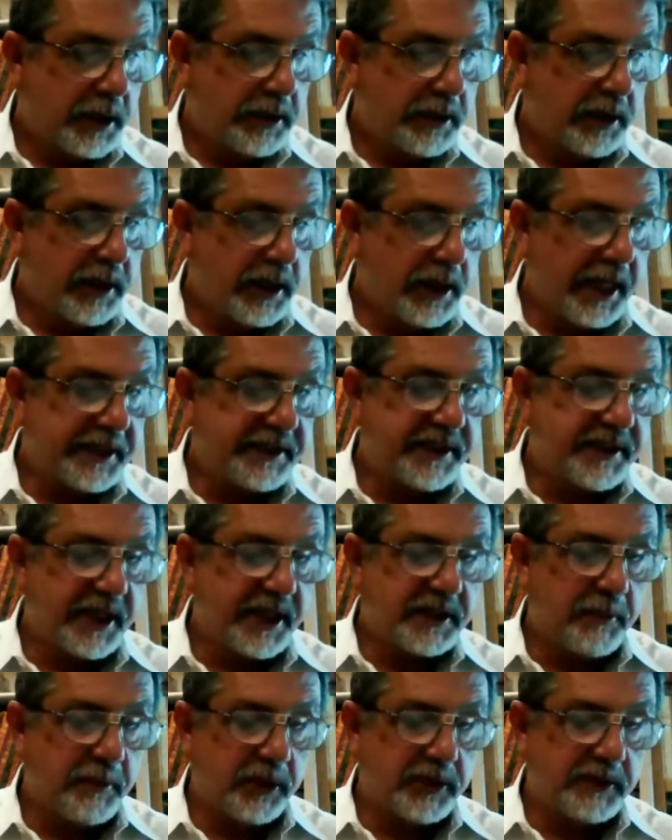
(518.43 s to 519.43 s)
United
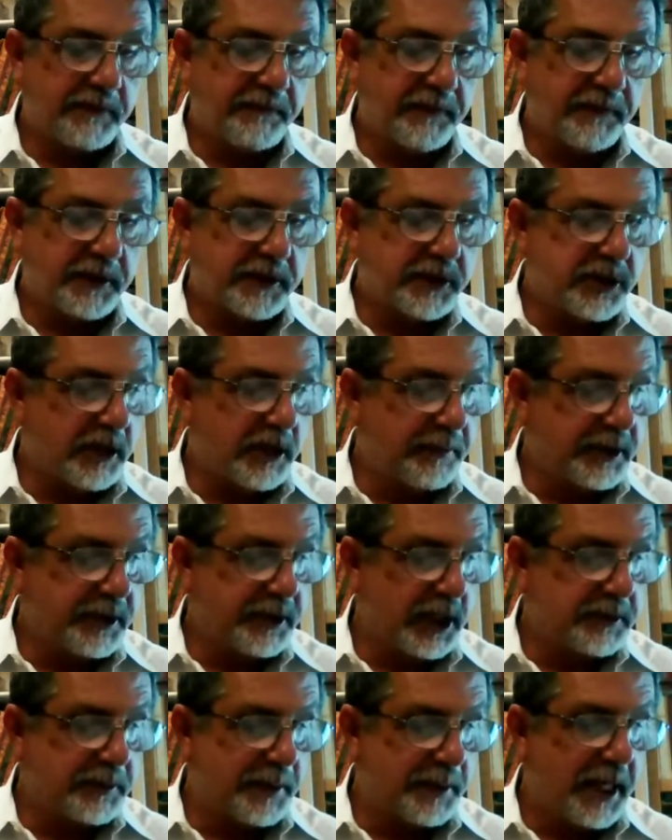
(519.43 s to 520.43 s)
States motion for summary
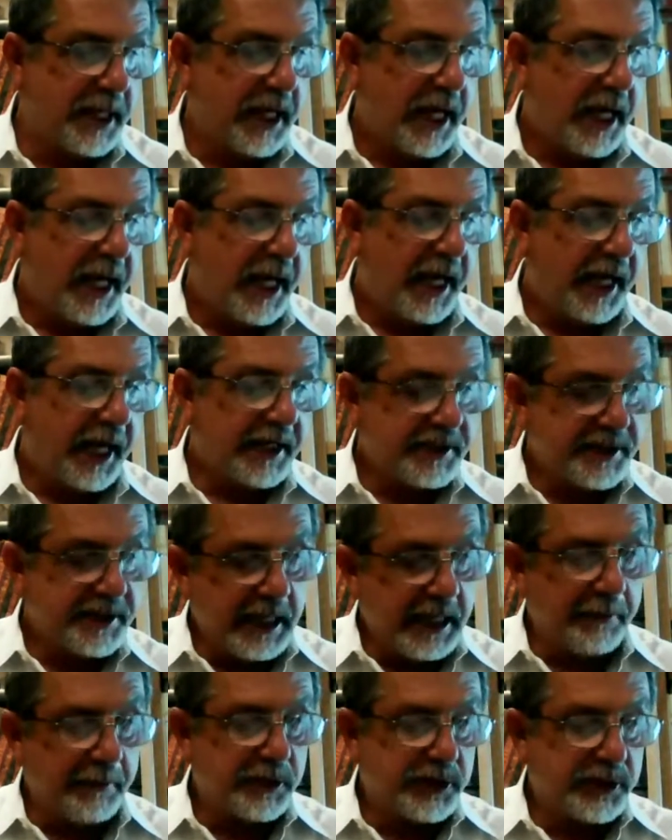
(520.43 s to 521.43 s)
judgment has
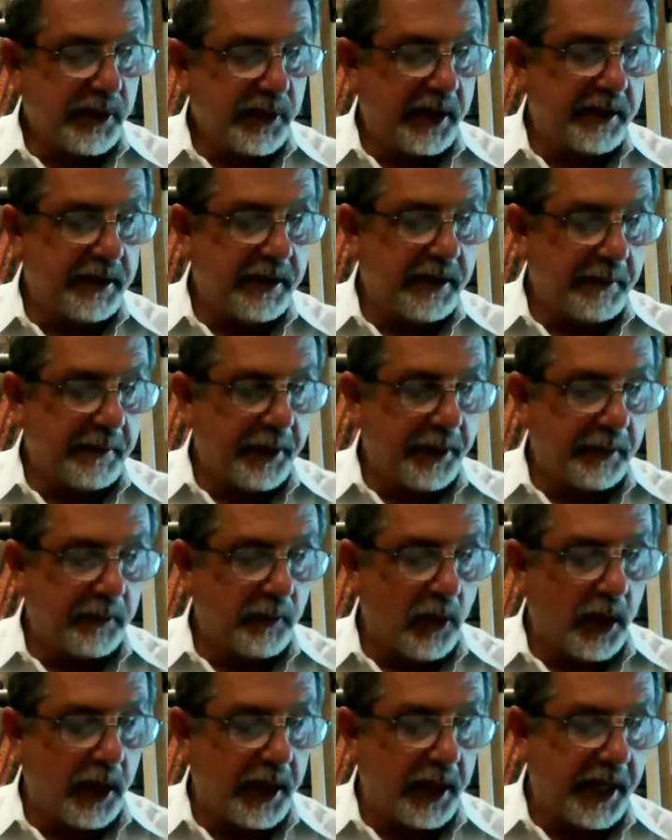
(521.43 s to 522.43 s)
demonstrated that
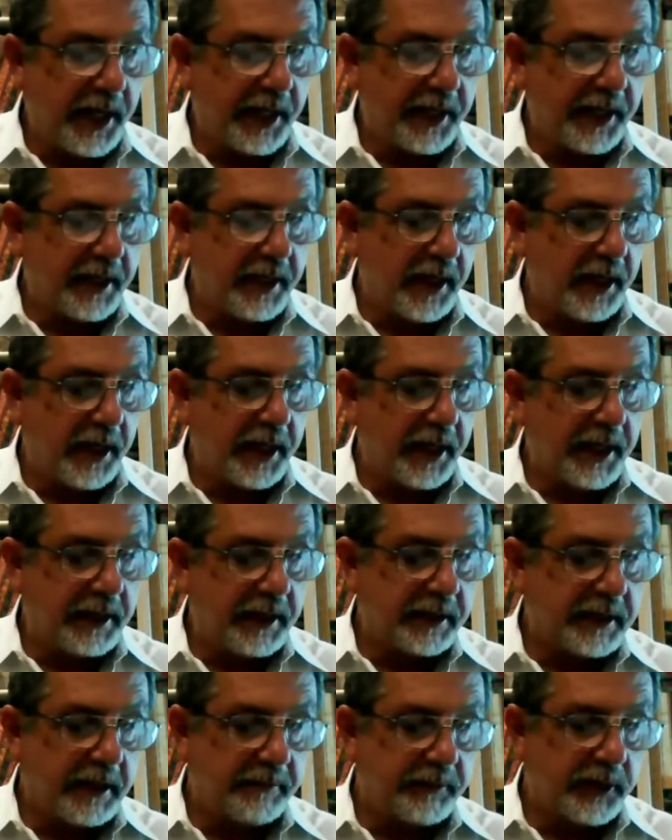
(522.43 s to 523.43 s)
Benoit had
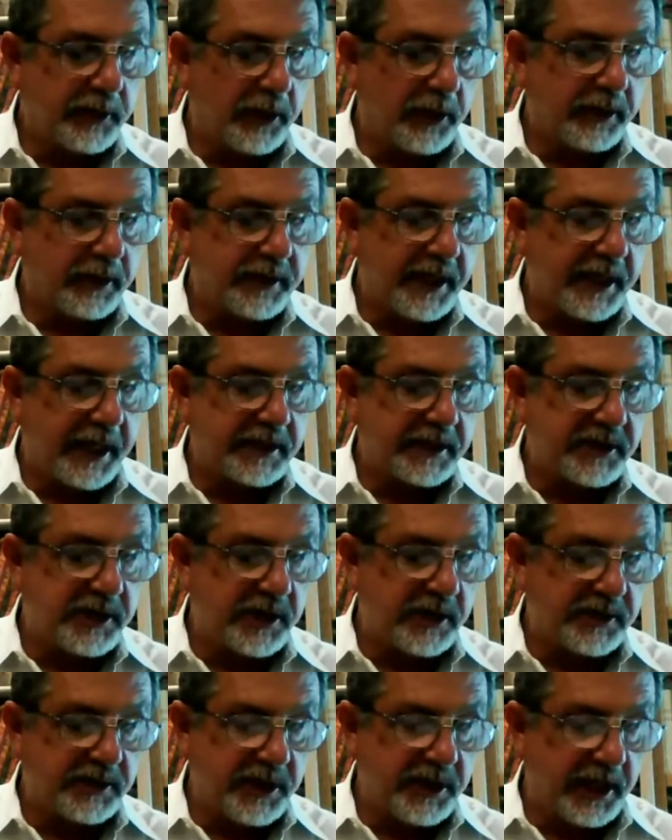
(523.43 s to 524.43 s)
income during tax
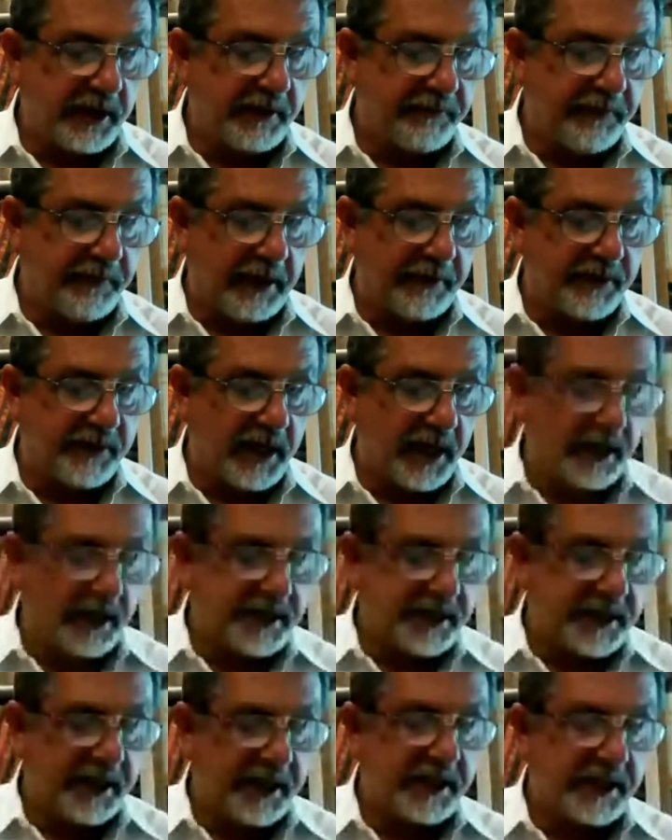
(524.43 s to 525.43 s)
years 95 and
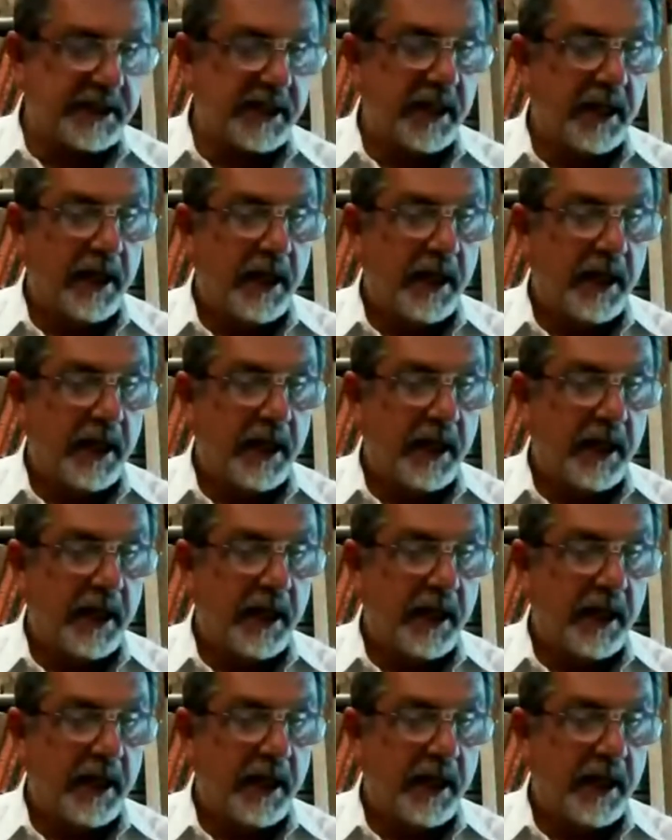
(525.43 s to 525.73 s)
96.